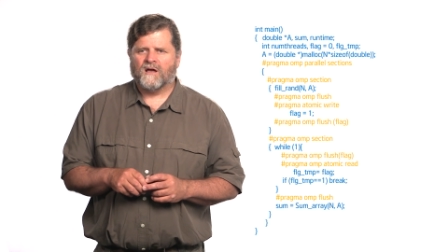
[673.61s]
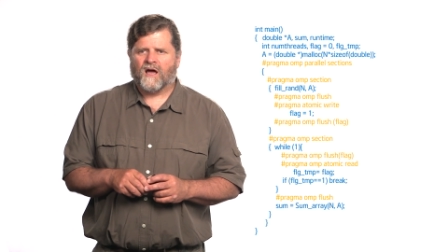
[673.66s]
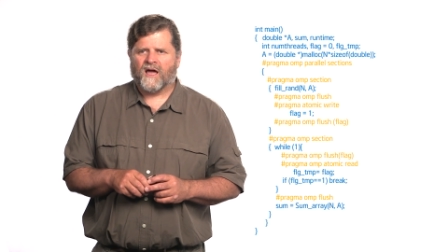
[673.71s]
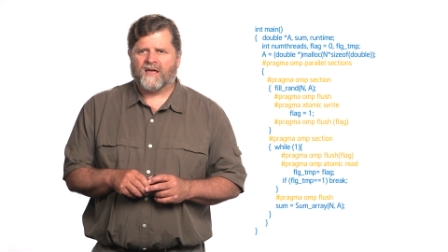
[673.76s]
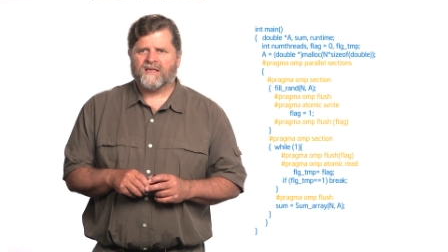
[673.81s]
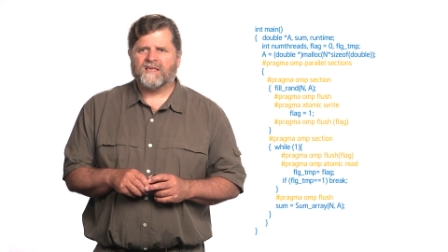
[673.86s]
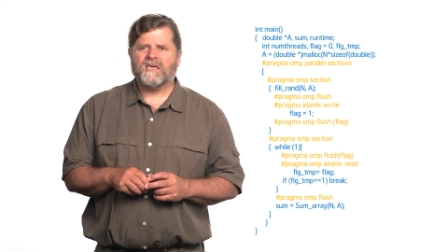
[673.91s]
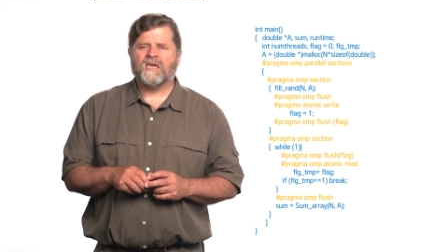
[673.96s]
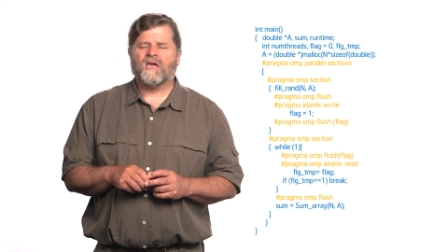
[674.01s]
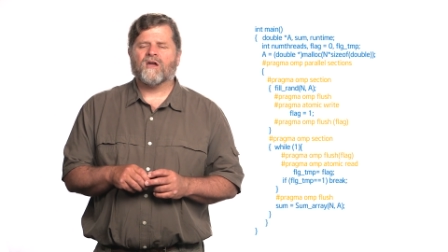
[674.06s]
I
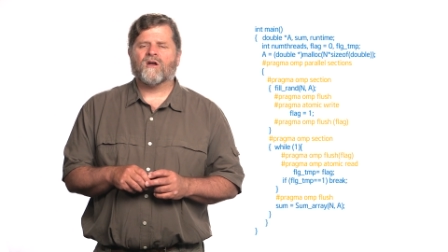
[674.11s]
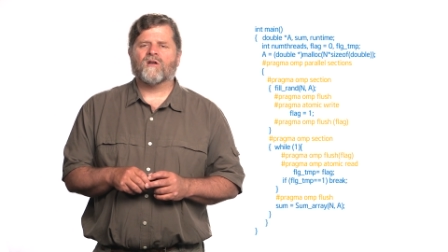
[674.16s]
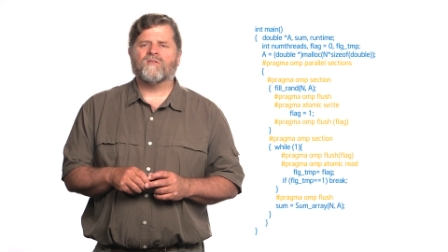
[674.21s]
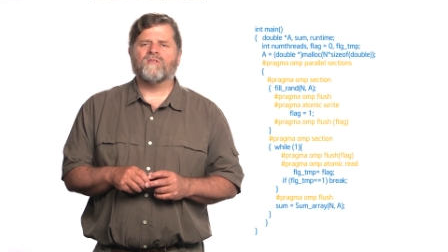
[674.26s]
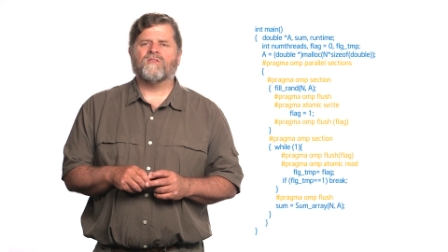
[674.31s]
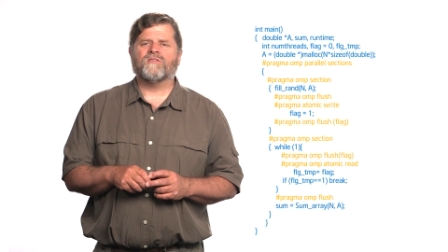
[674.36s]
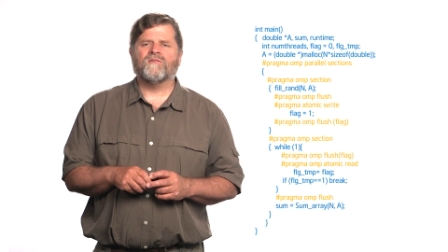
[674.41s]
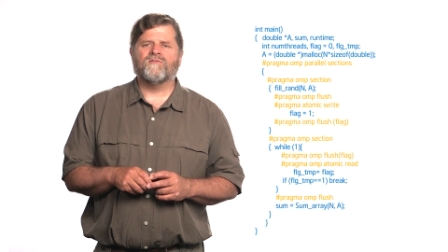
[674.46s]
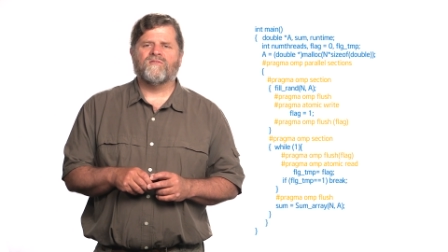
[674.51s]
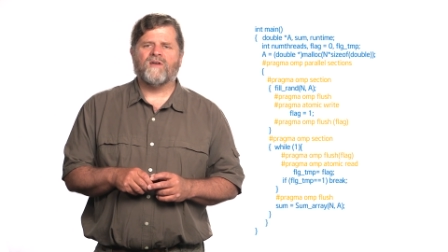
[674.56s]
care
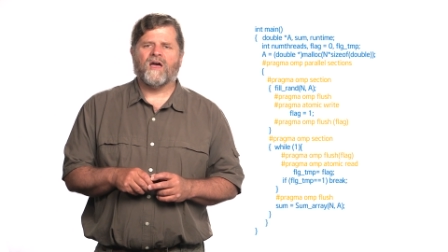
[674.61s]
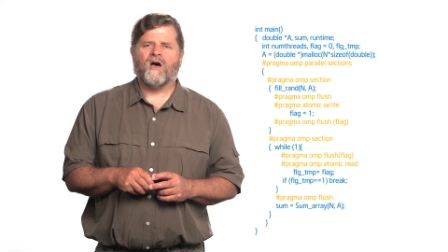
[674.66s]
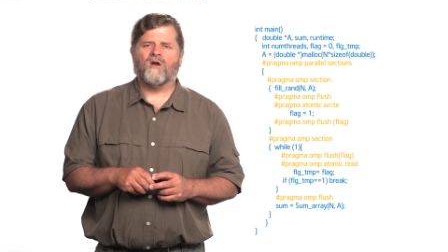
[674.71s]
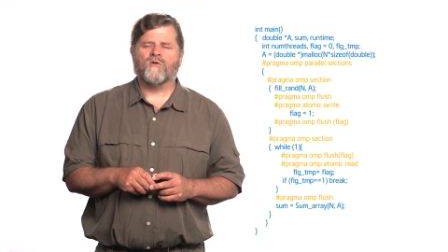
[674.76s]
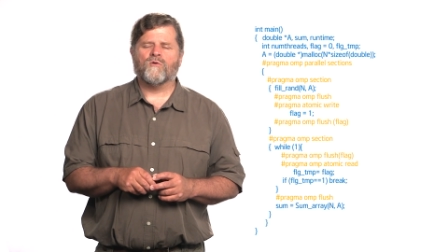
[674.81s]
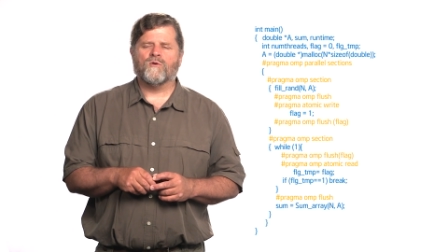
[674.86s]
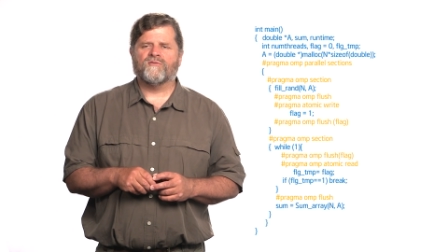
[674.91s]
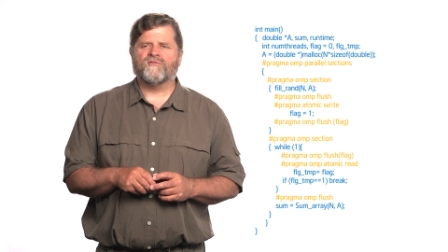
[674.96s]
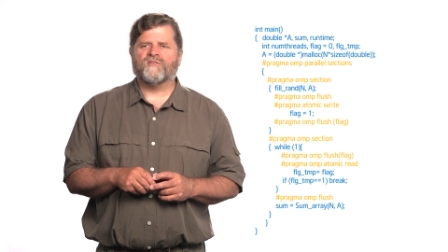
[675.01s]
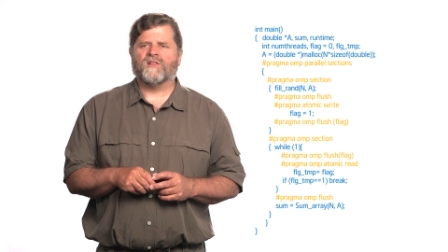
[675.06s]
that the
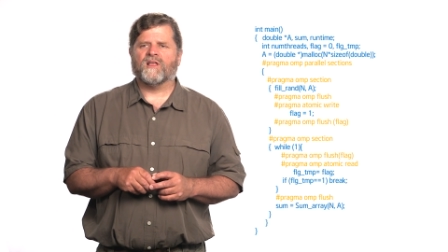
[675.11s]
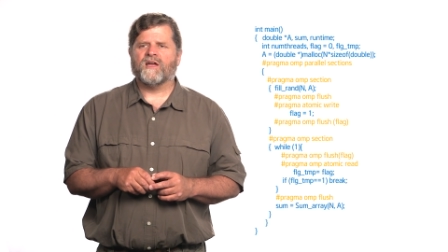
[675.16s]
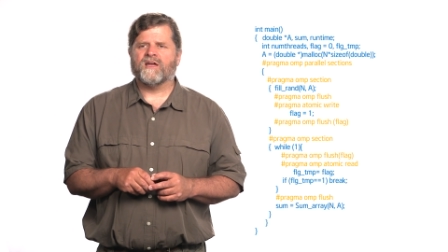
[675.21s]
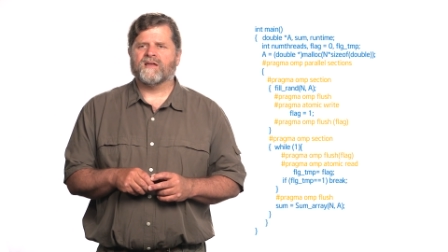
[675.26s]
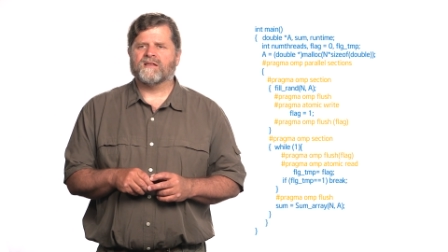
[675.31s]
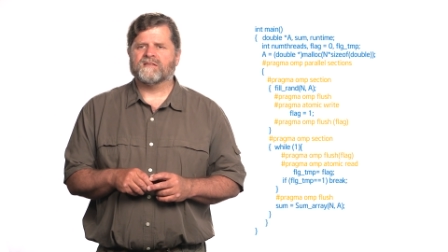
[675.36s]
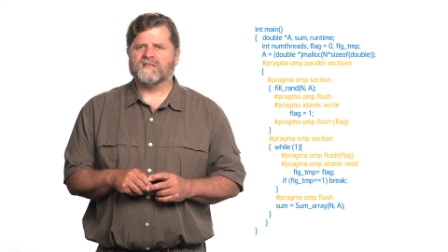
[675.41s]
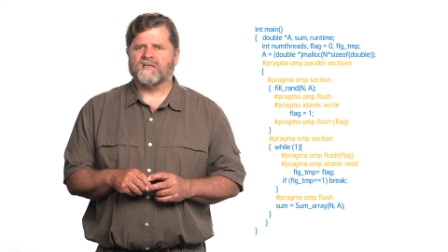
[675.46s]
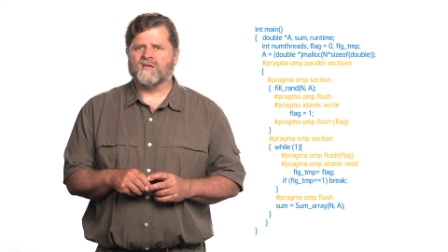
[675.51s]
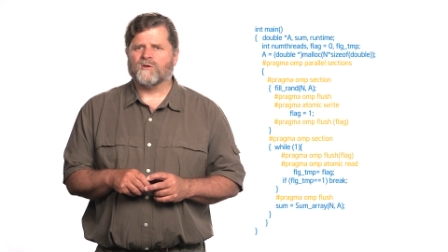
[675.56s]
value of
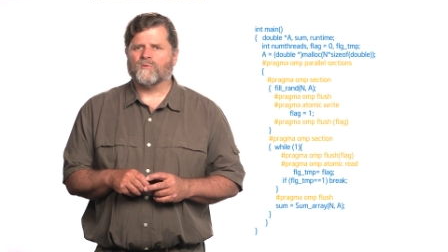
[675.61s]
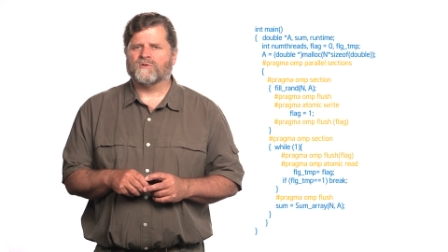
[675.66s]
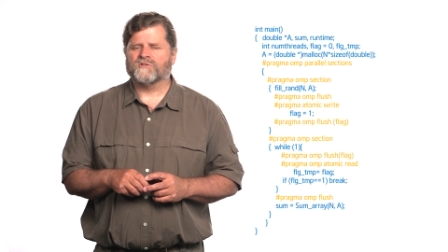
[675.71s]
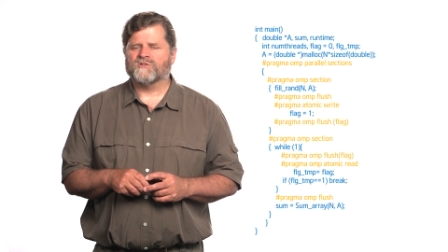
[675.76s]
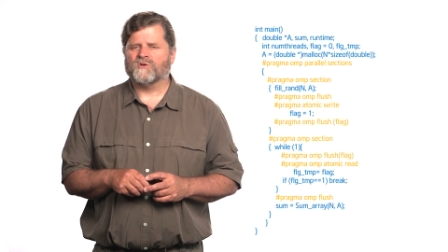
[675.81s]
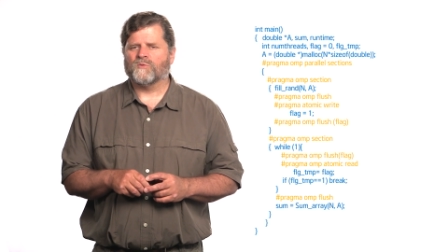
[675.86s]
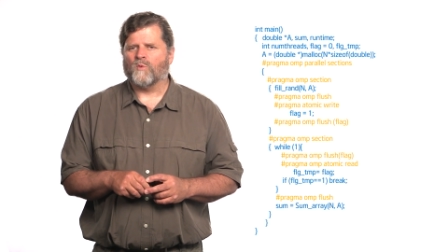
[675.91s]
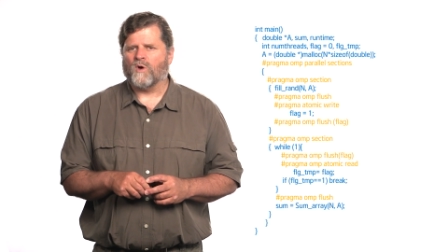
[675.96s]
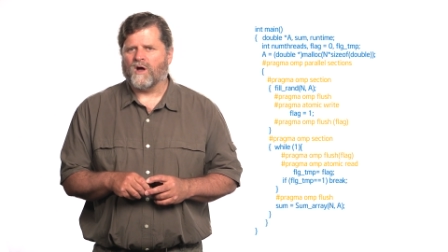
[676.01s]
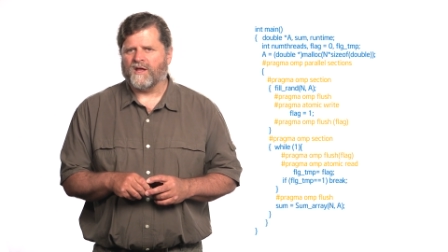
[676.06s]
flag is equal
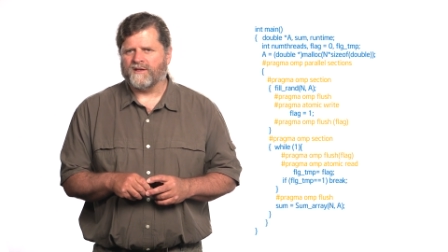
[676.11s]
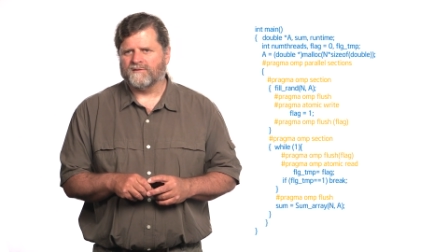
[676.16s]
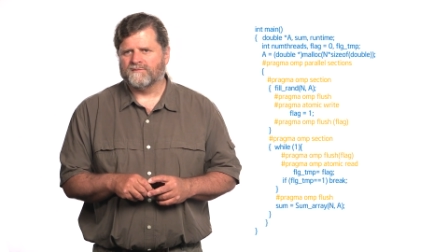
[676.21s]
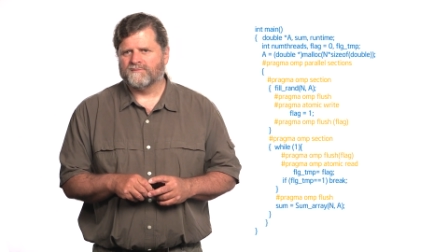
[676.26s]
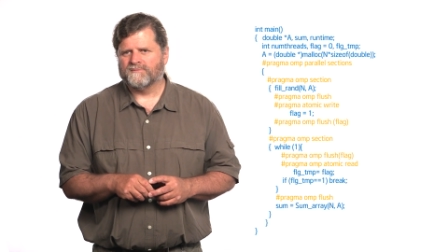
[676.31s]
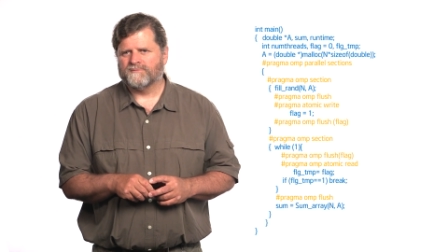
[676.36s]
to 1.